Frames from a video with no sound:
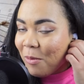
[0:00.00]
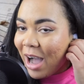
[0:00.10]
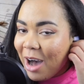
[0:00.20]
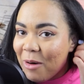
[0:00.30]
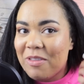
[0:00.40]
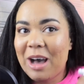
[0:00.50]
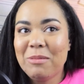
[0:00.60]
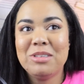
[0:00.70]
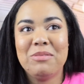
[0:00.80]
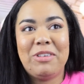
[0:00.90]
Wow, that
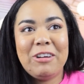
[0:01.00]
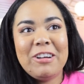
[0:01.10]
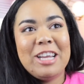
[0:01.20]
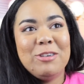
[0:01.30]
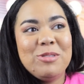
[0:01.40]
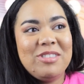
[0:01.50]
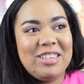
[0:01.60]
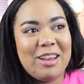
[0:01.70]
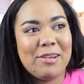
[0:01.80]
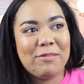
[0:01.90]
was a very
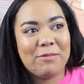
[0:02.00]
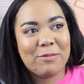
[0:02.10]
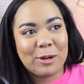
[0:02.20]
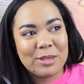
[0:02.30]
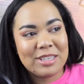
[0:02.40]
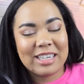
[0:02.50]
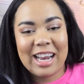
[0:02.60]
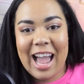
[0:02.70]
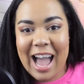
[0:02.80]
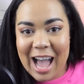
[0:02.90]
interesting first
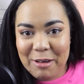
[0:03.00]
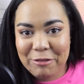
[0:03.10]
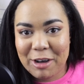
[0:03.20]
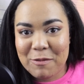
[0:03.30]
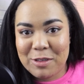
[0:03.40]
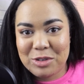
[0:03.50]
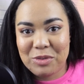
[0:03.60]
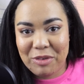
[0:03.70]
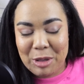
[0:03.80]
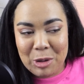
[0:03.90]
half of this
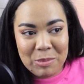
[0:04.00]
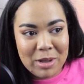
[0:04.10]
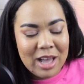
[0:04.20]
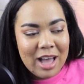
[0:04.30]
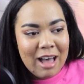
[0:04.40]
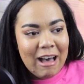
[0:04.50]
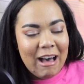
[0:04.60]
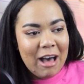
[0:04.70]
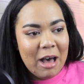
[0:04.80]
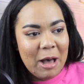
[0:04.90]
film.
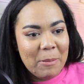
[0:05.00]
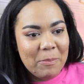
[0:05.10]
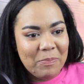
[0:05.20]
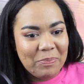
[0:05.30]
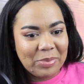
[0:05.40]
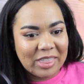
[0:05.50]
Um,